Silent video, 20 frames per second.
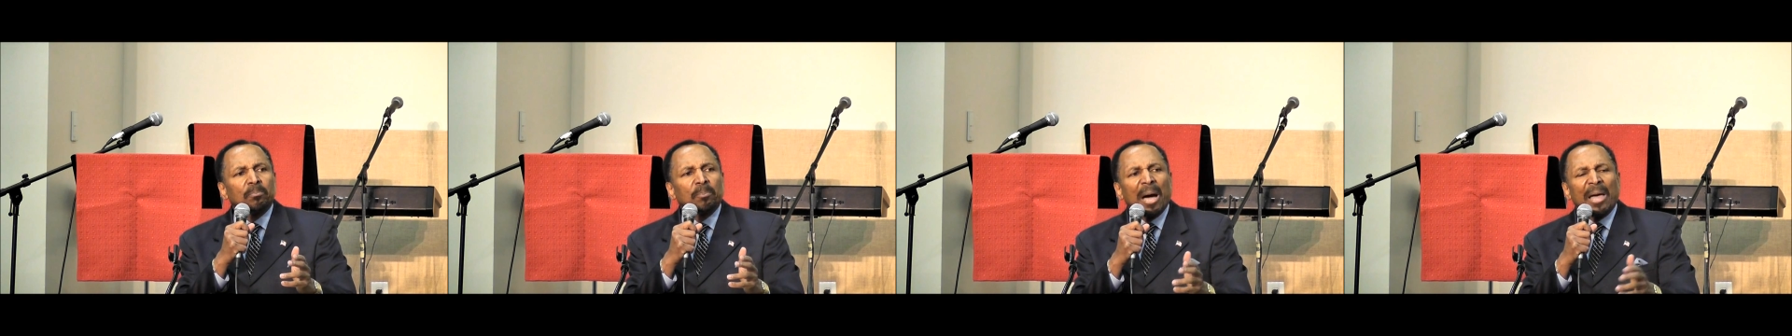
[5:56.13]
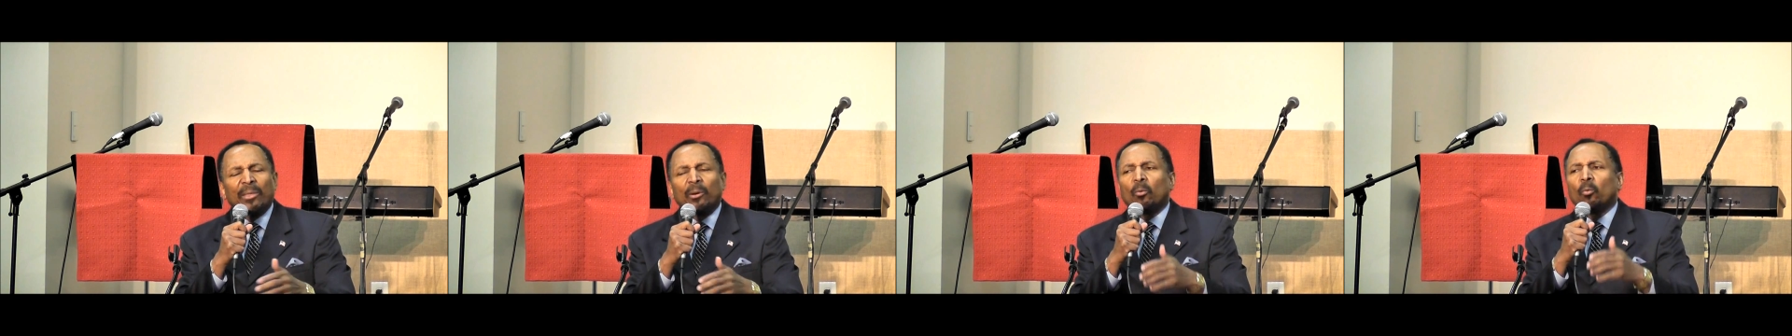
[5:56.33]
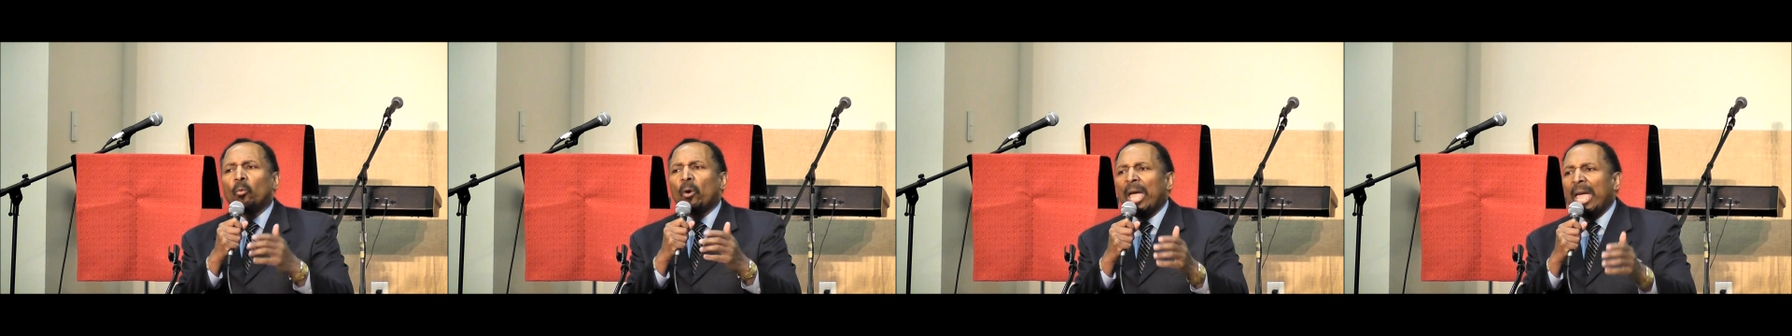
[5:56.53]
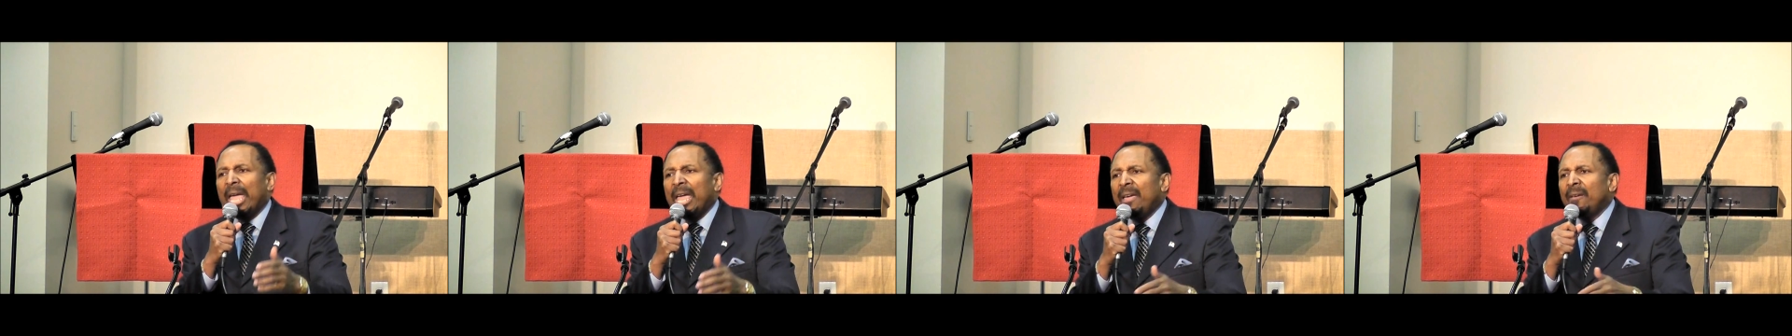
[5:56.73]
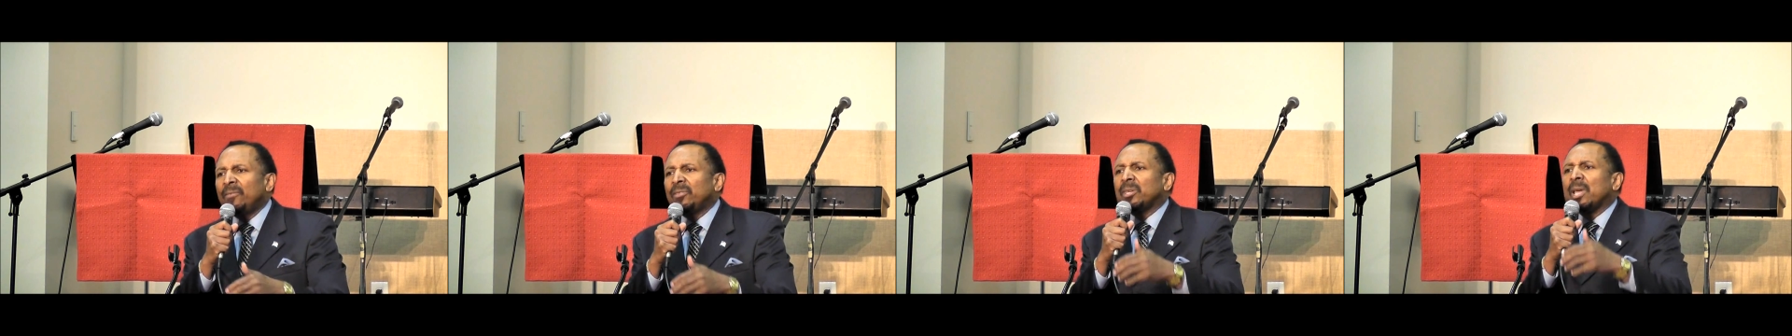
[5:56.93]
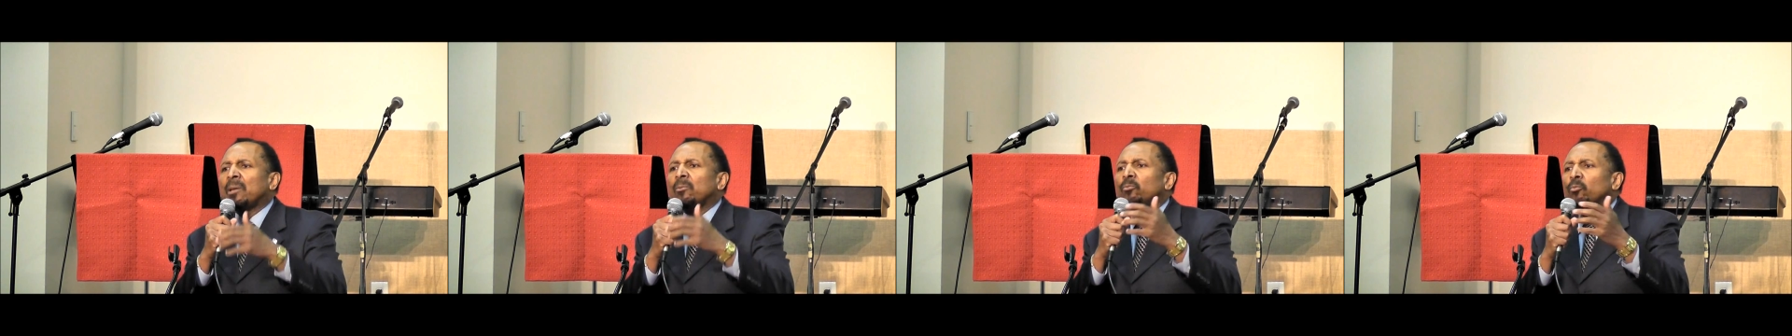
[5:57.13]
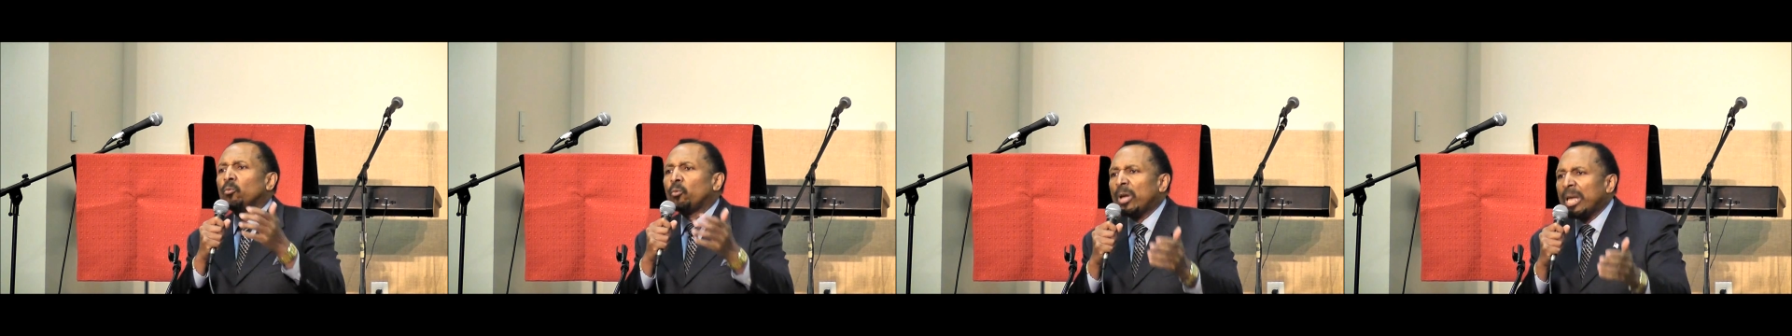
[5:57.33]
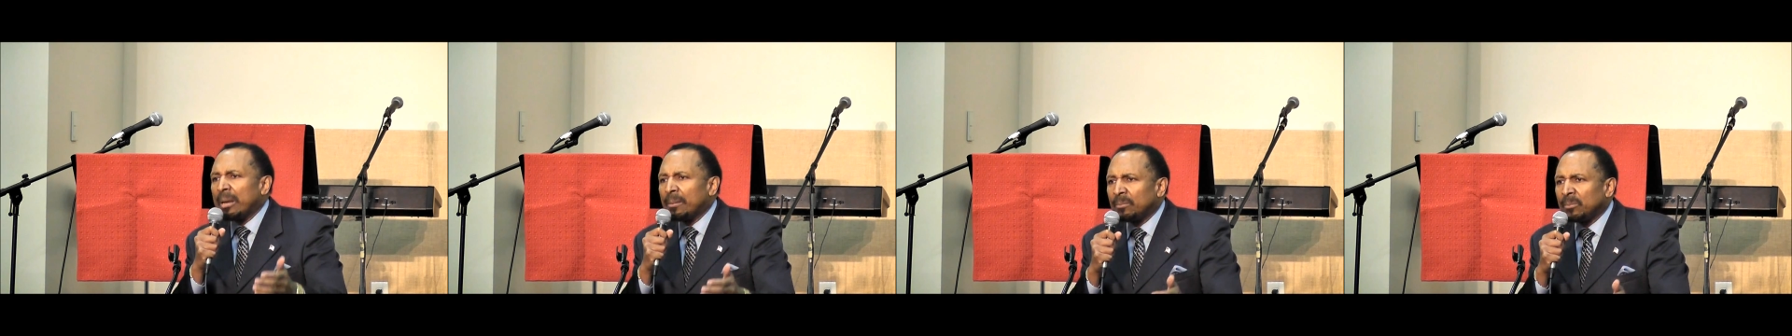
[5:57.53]
by the waves
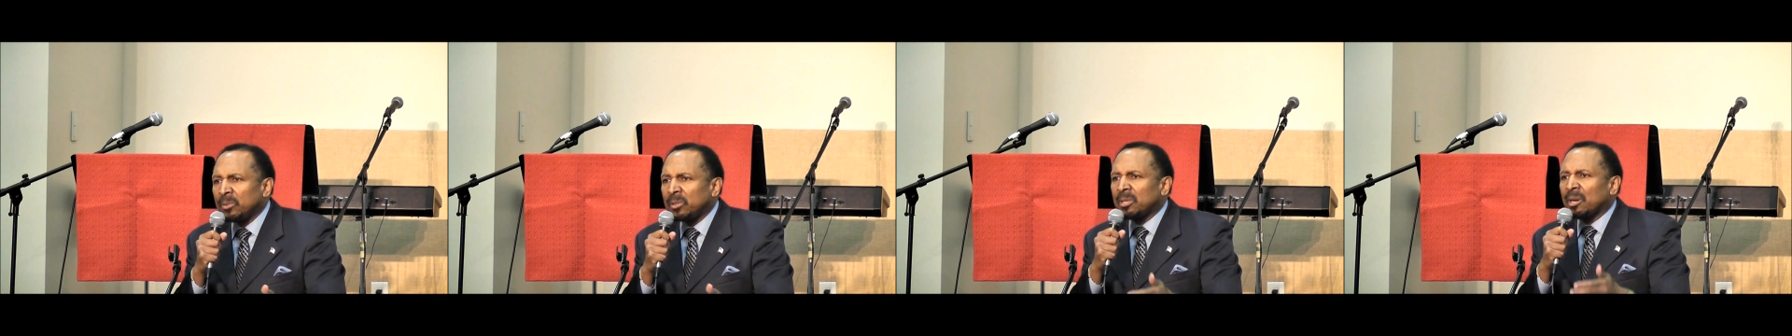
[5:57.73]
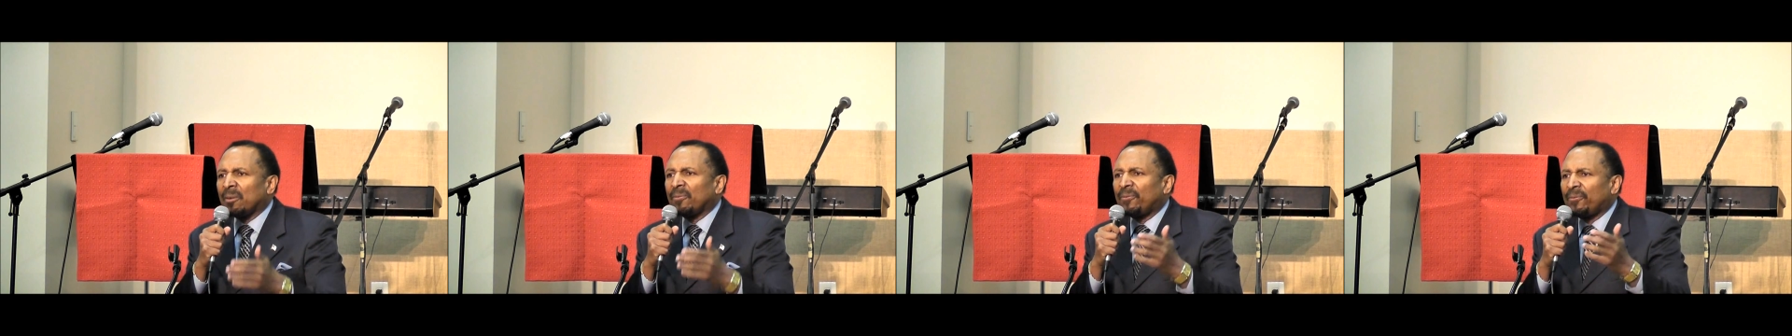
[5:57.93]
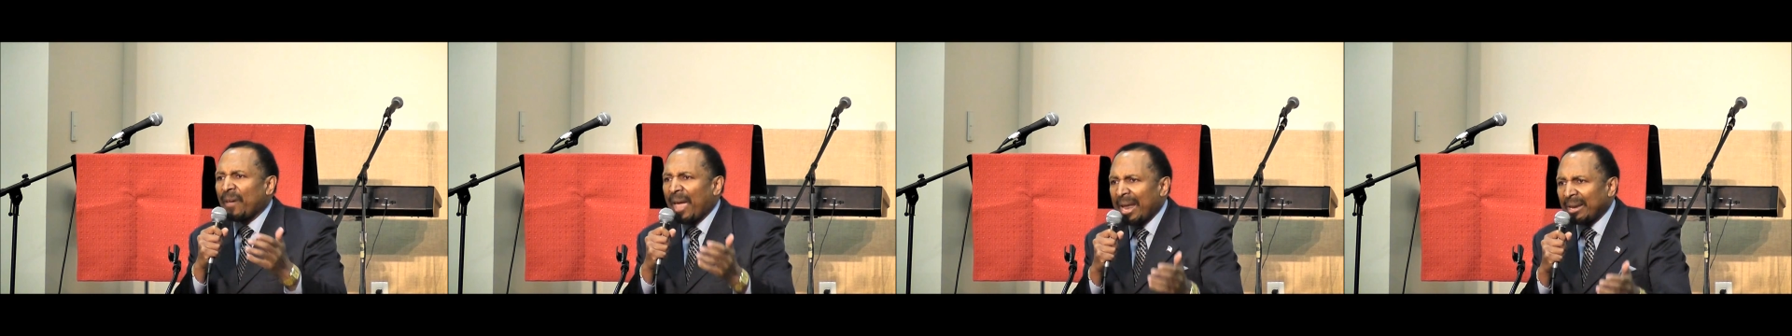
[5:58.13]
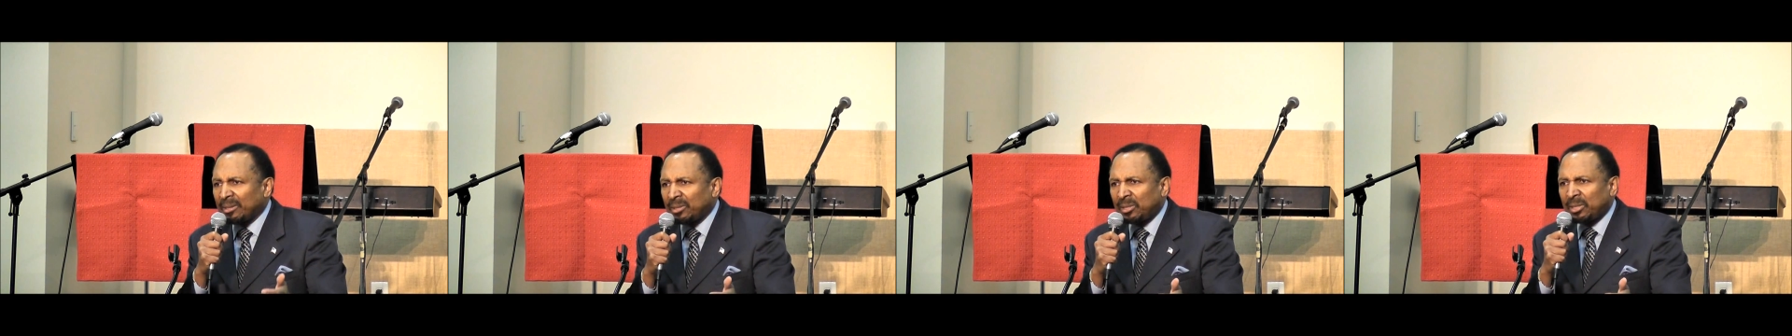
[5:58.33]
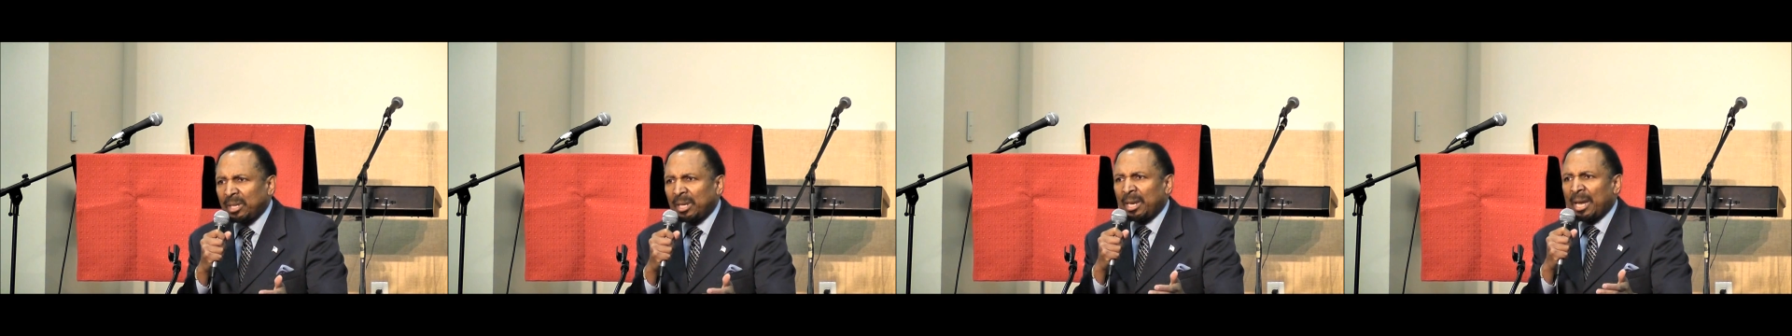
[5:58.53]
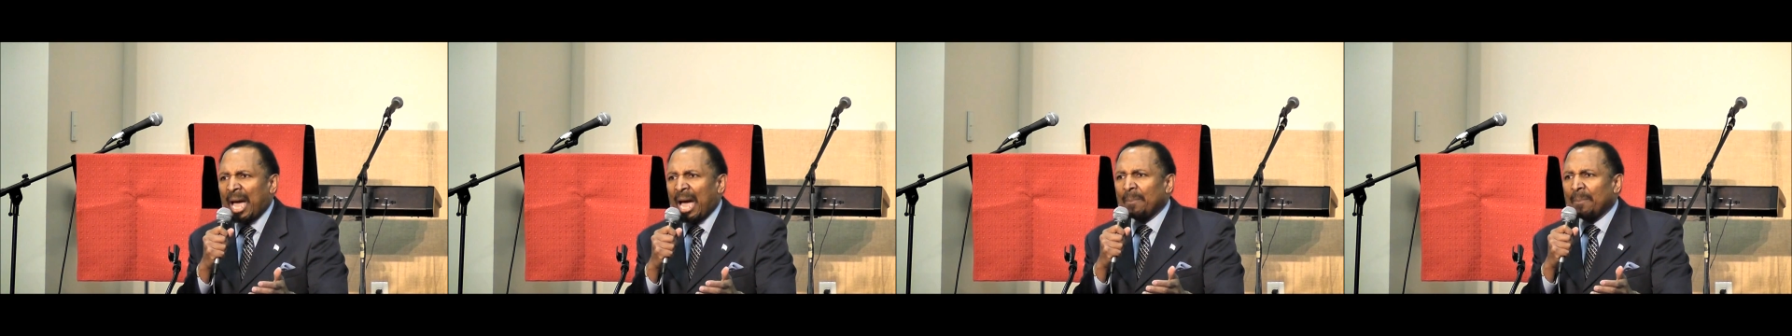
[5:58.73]
and whims of fancy.